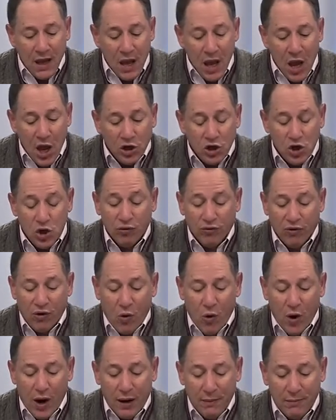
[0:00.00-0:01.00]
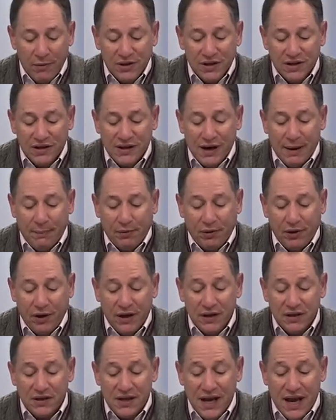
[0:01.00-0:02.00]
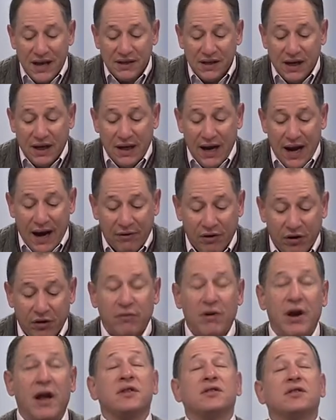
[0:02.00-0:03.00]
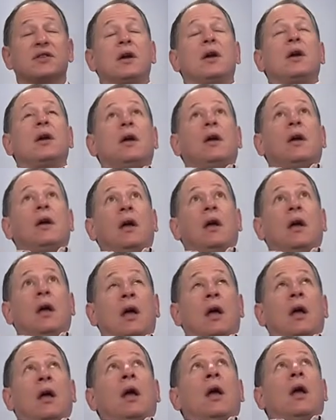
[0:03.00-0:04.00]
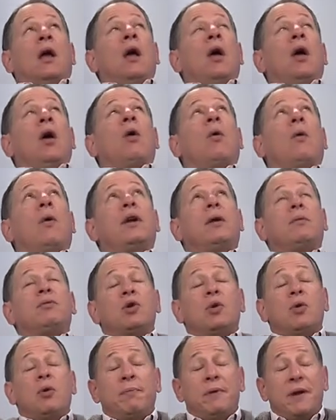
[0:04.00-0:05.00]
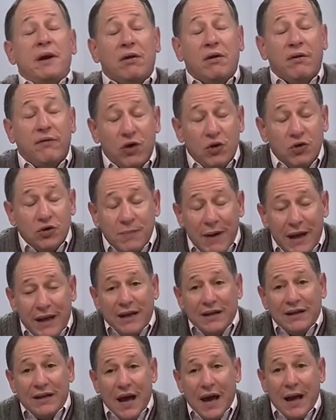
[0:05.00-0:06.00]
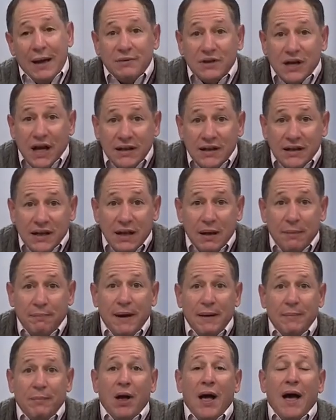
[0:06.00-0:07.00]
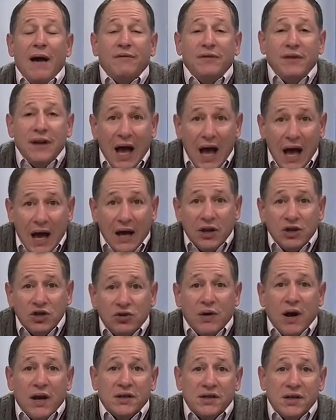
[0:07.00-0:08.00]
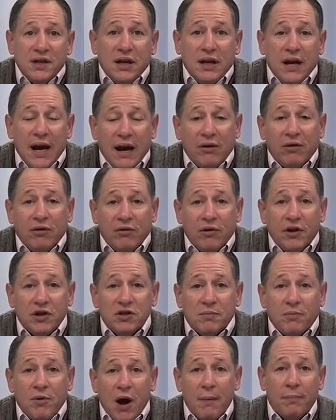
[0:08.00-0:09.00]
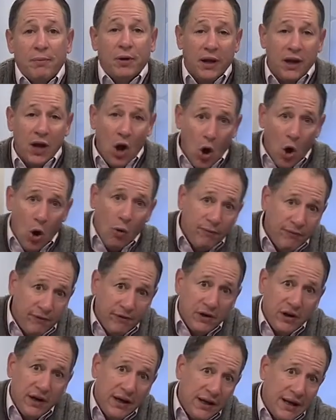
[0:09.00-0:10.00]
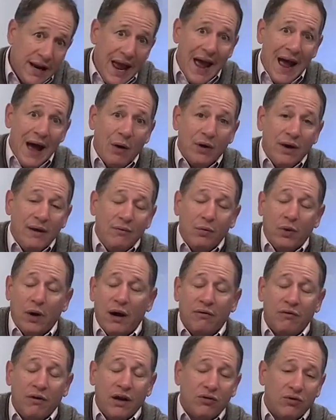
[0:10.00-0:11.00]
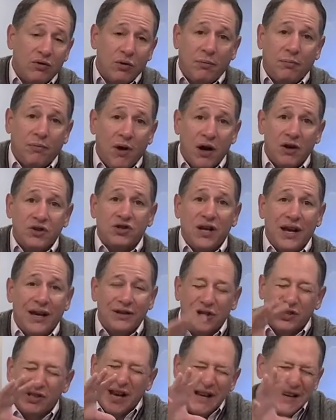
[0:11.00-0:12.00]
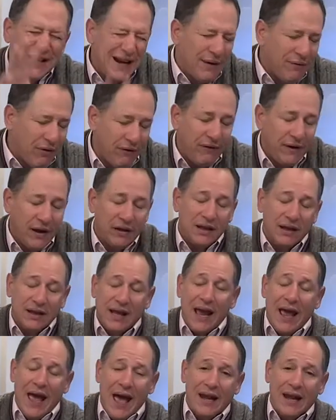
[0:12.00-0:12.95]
New requirement to separately assess inherent risk. When I'm doing peer reviews, many times I see that people have not addressed the inherent risk properly. Hopefully now, even when I read through the prior standards, I never felt that they had